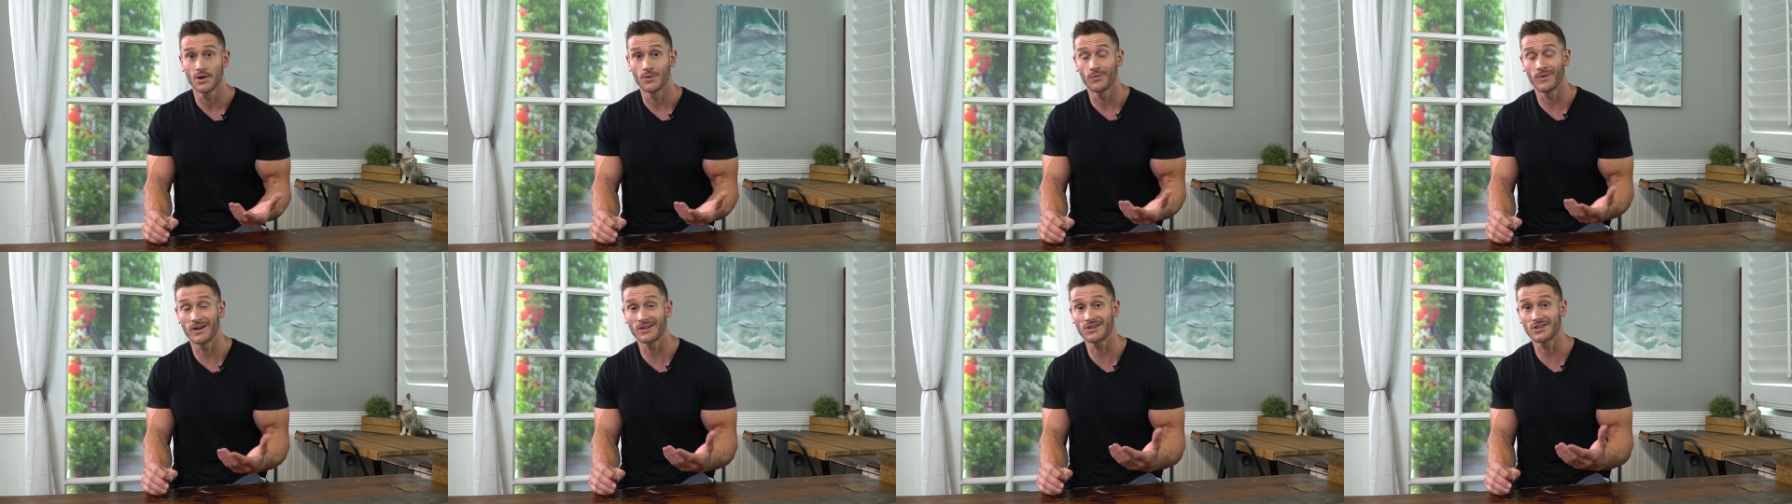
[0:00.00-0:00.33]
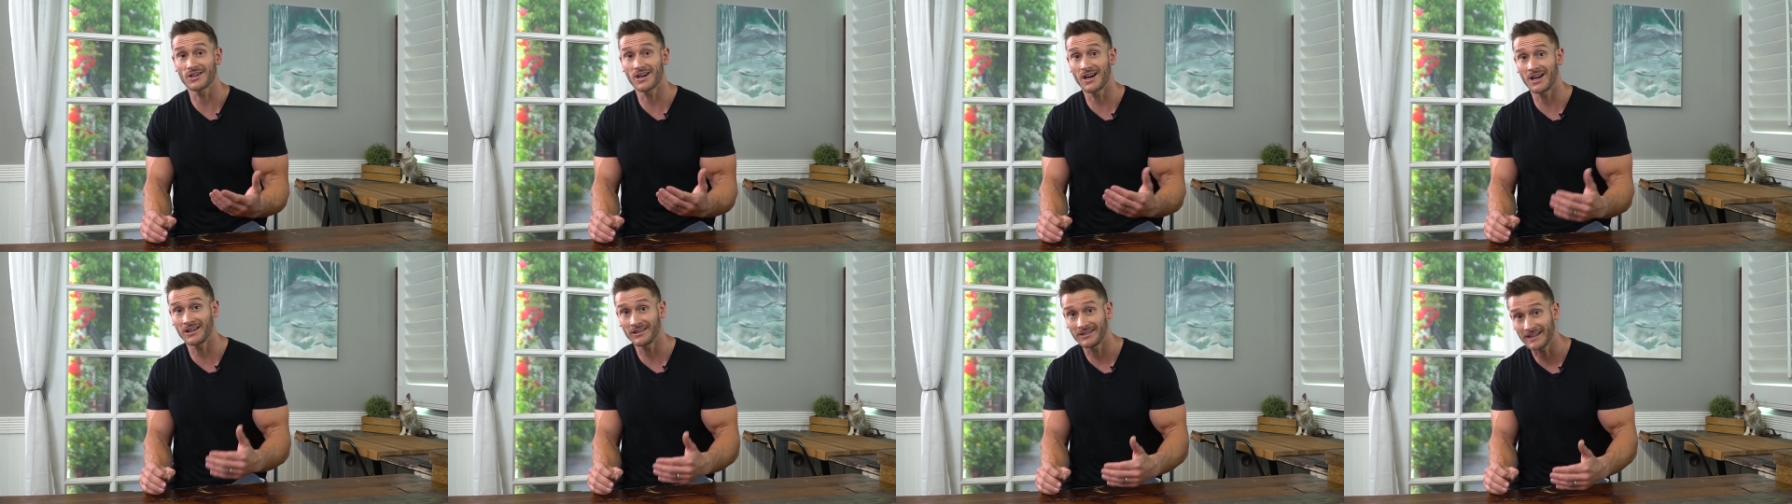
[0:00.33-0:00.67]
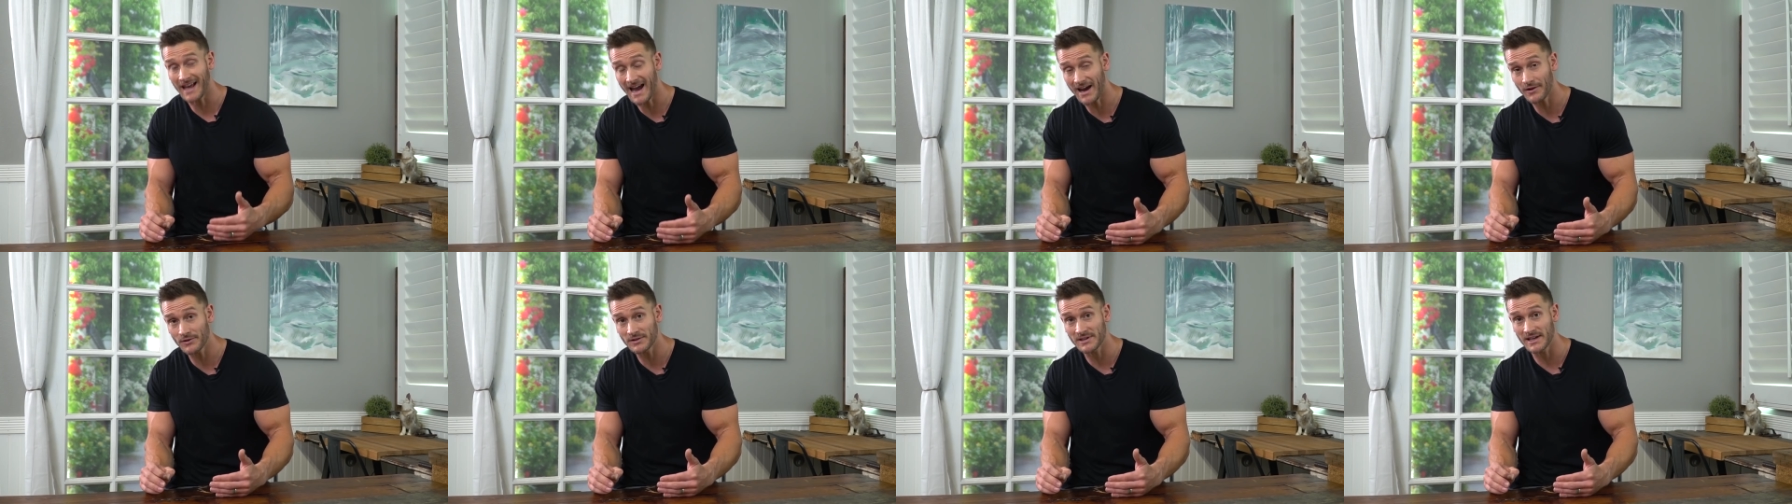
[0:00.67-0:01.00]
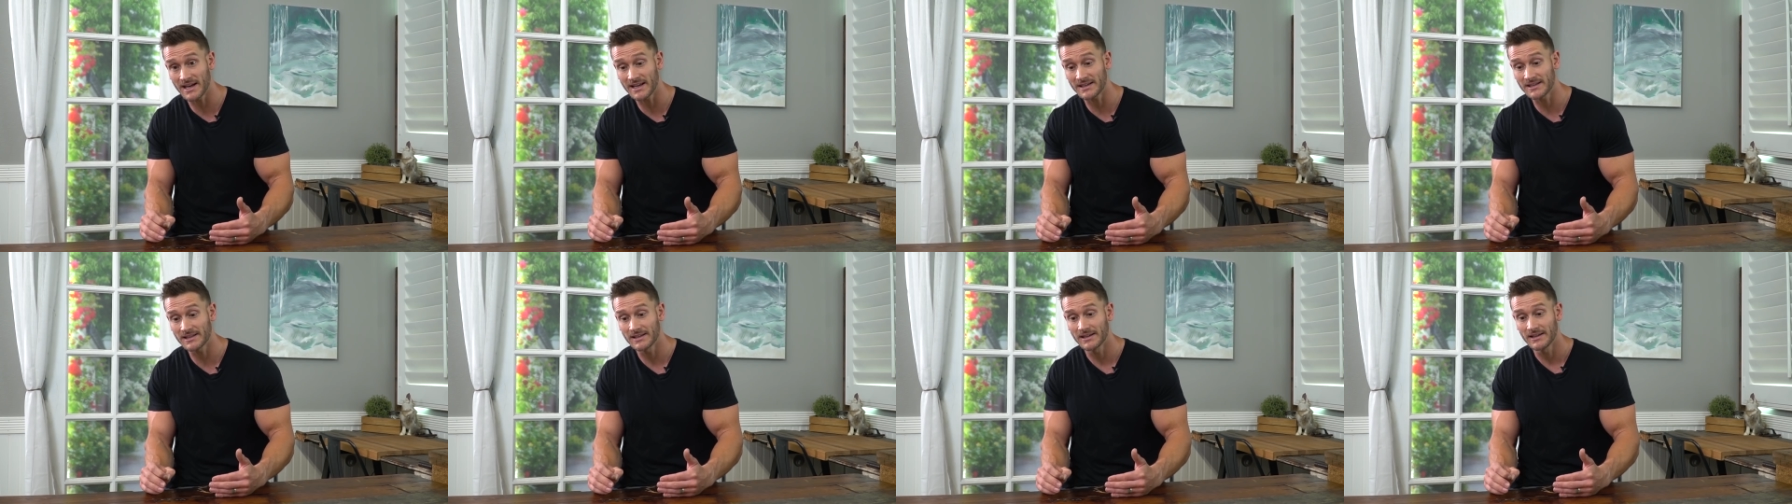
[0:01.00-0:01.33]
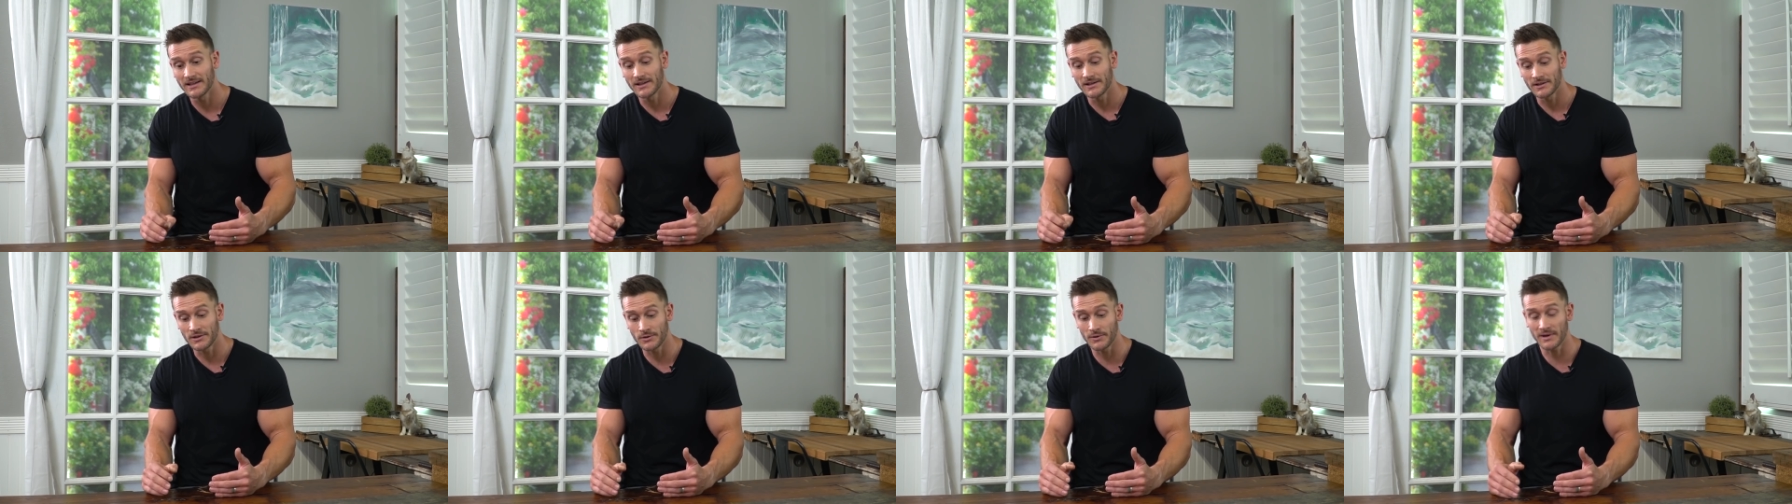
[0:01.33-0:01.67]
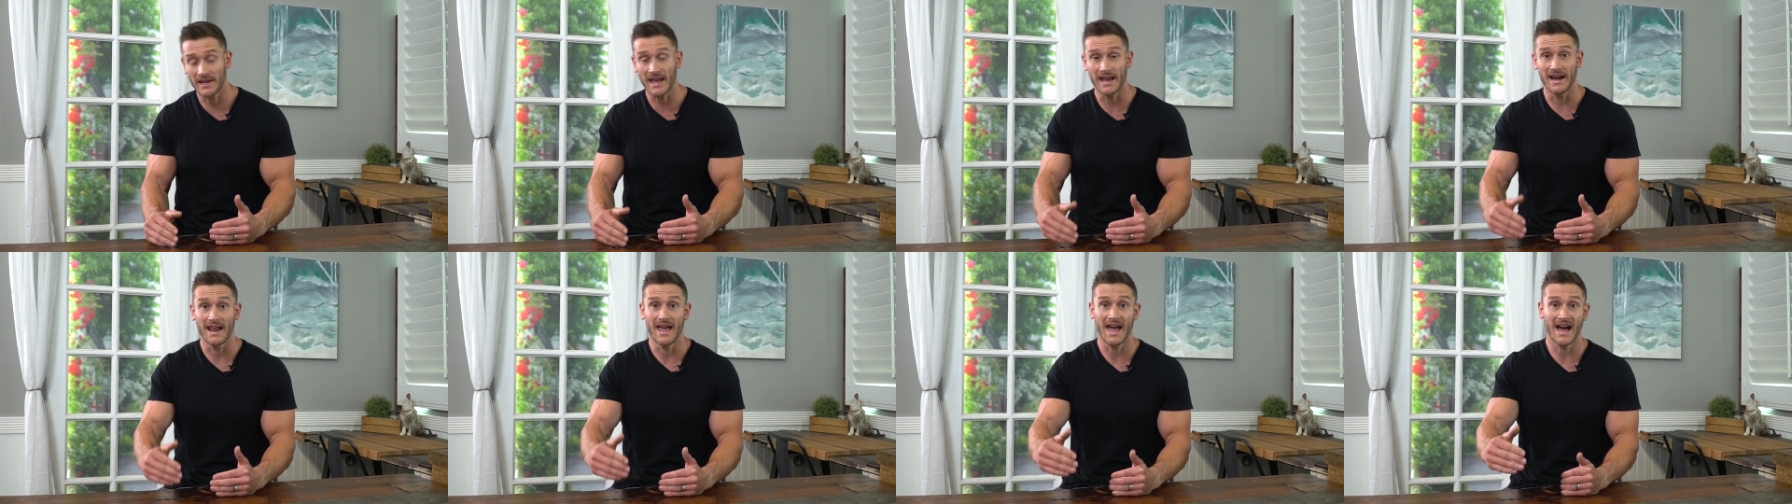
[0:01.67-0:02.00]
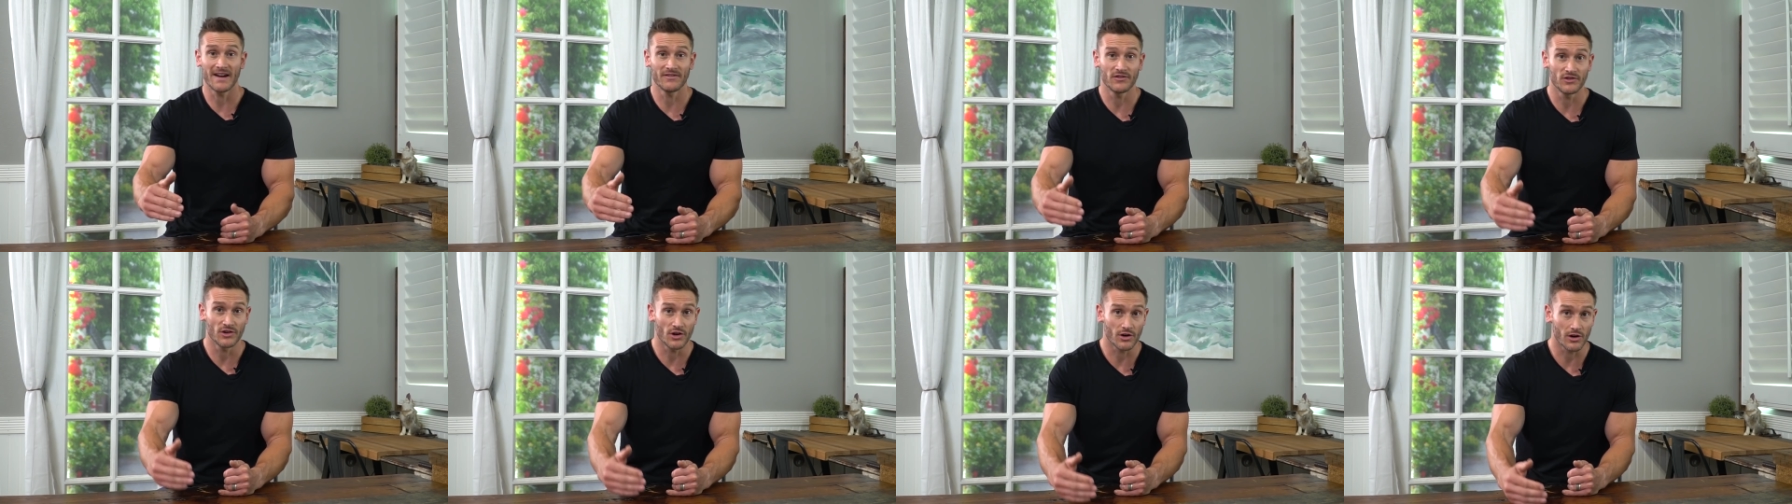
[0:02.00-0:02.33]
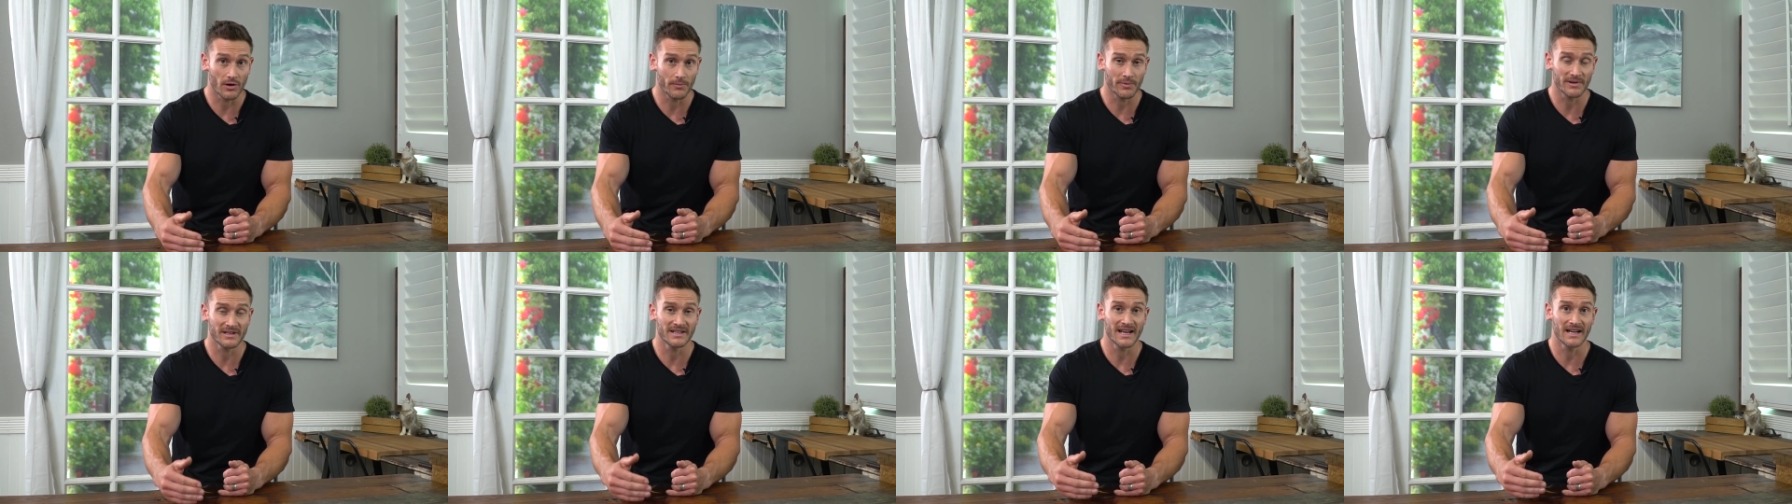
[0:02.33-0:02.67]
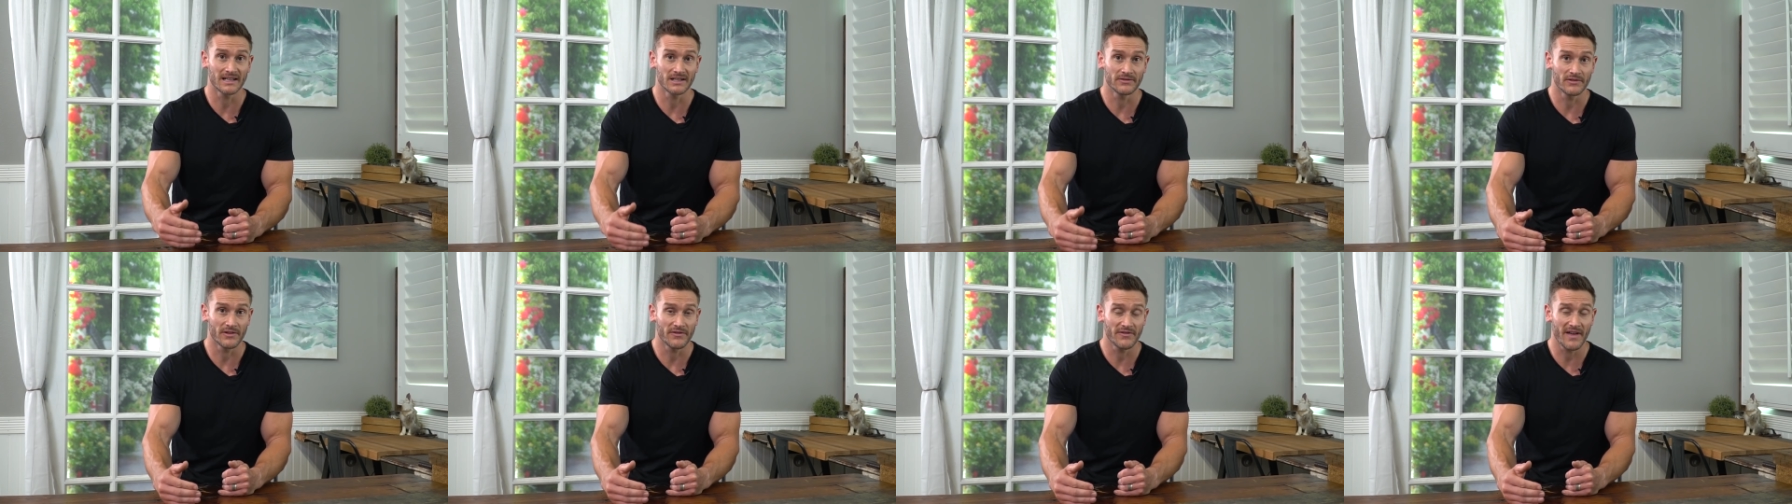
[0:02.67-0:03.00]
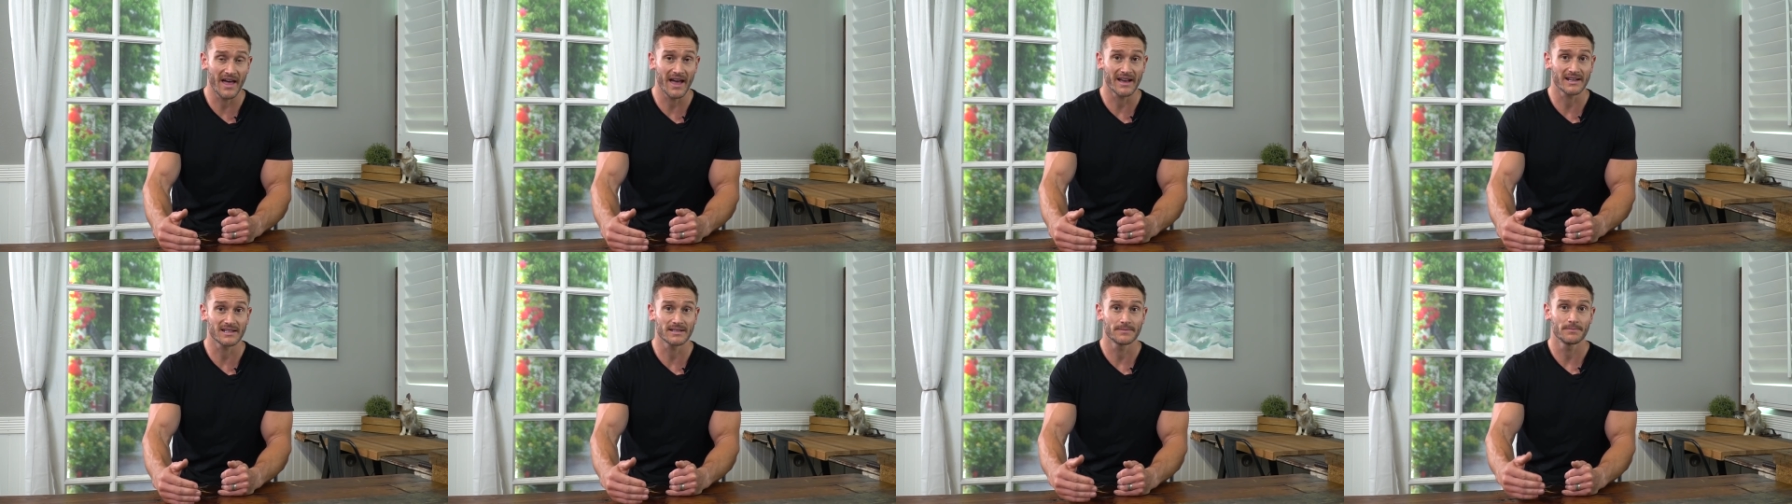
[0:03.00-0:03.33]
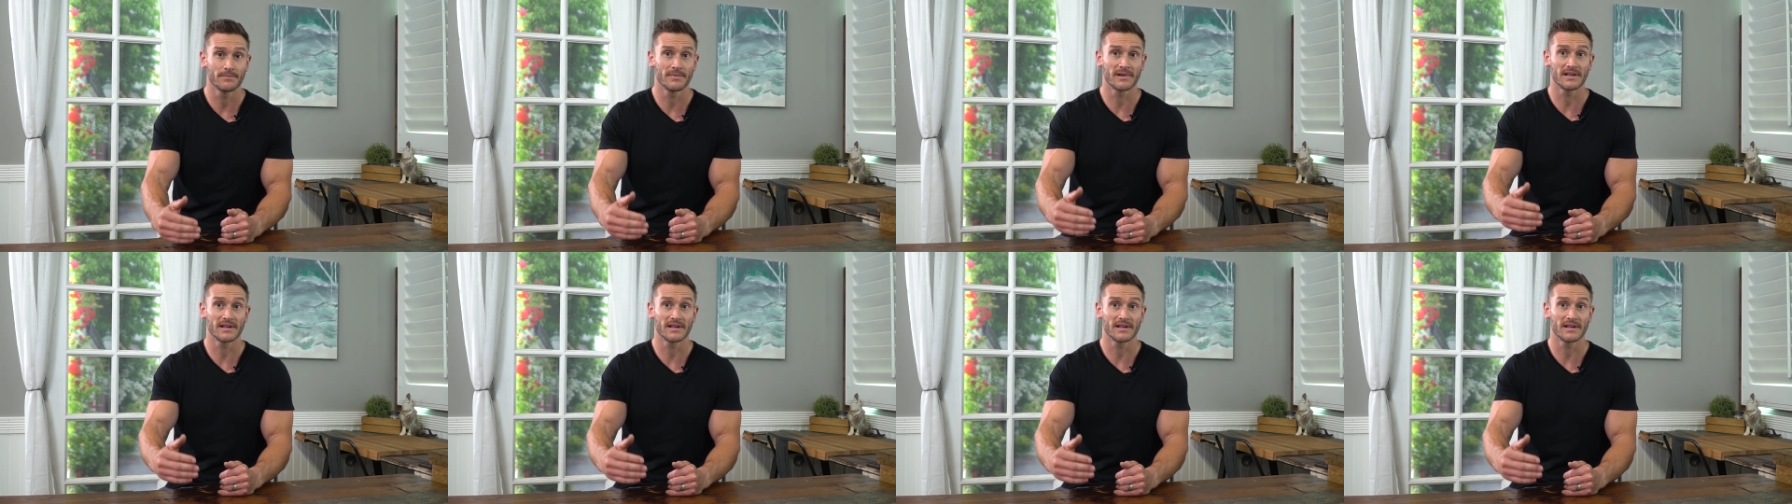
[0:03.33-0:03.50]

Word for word: which allows us to again have neuroprotective effects,